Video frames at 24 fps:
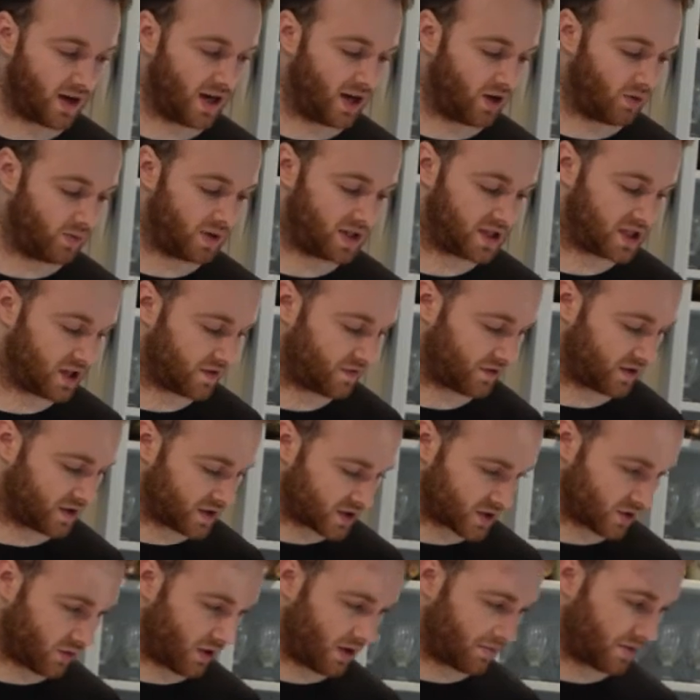a little bit different,
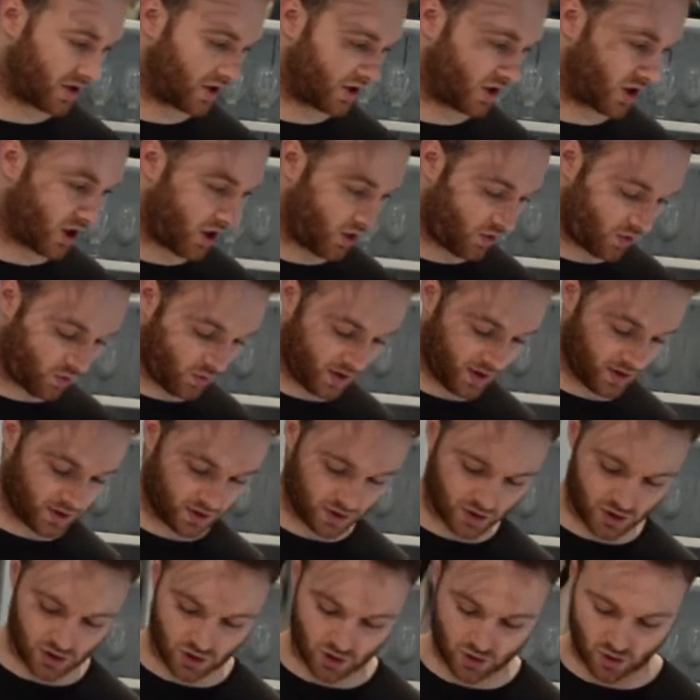so I'm going to go
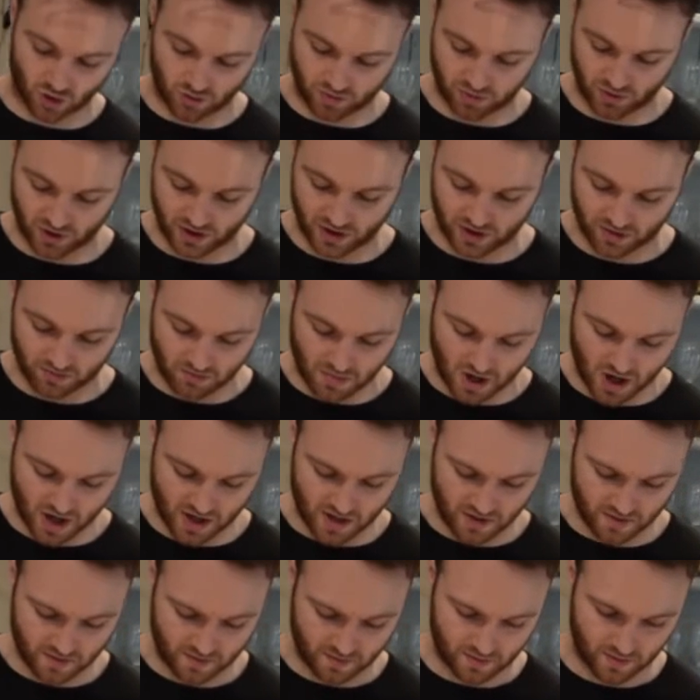with strawberries on
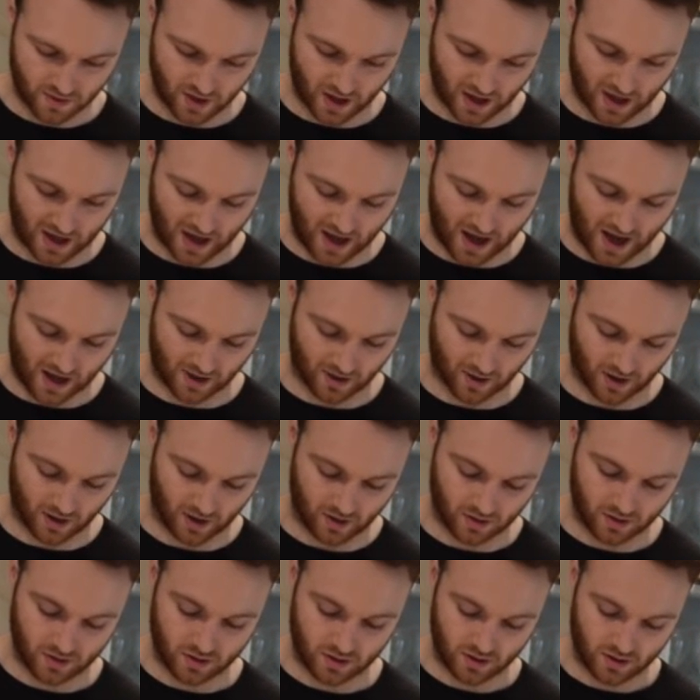mine. Again,
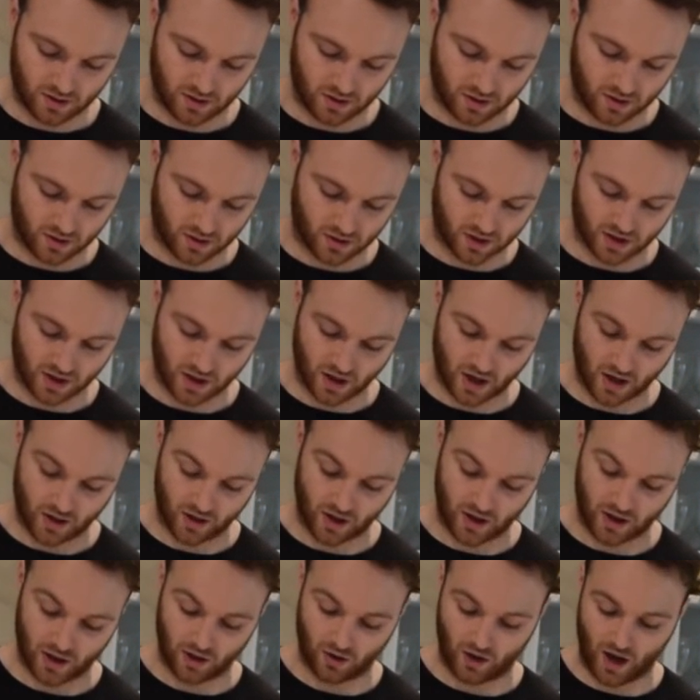just
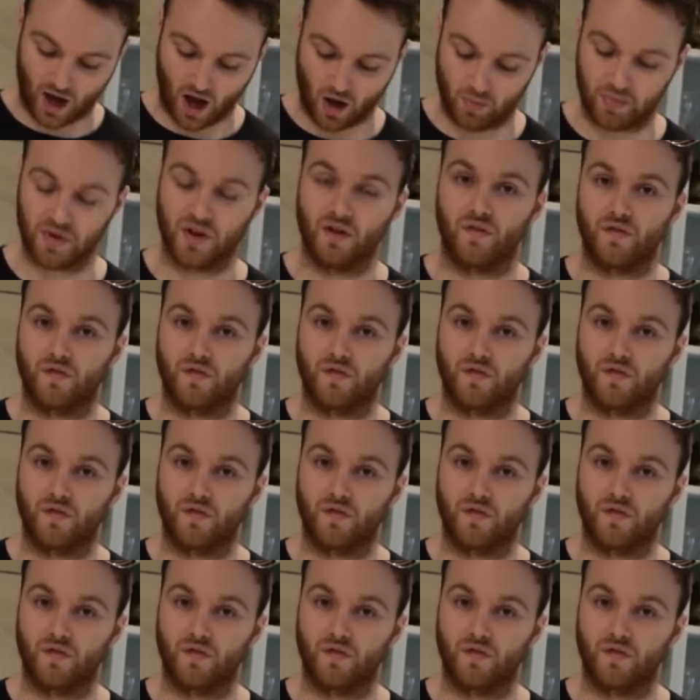another little helping of